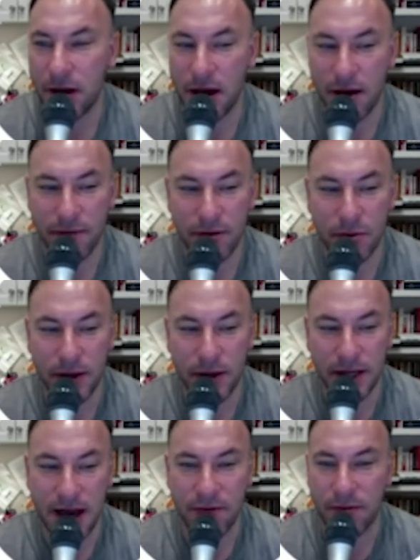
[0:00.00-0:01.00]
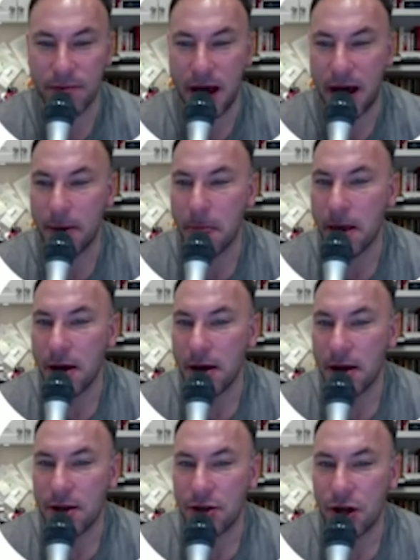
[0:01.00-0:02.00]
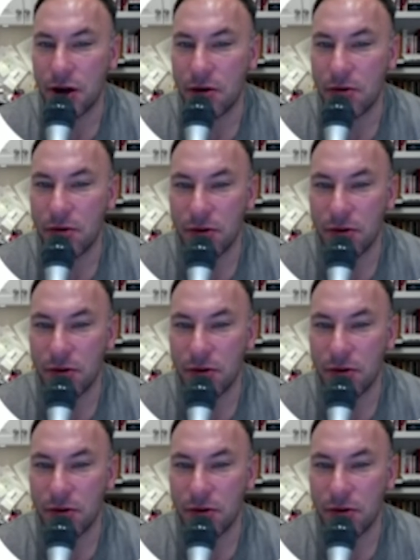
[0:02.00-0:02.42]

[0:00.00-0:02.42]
few weeks out from that. So